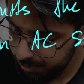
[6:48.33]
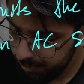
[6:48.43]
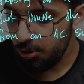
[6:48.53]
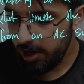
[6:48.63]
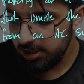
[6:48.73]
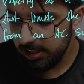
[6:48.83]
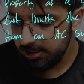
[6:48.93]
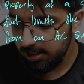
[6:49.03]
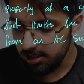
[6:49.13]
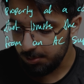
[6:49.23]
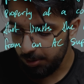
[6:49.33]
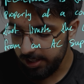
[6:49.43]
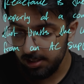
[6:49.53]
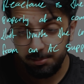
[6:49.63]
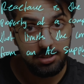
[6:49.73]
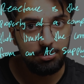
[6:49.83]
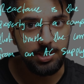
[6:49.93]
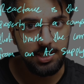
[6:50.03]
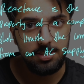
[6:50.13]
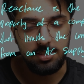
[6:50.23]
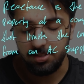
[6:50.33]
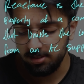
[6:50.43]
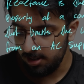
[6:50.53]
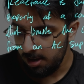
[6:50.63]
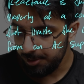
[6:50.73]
So as you can see, this is pretty similar to resistance,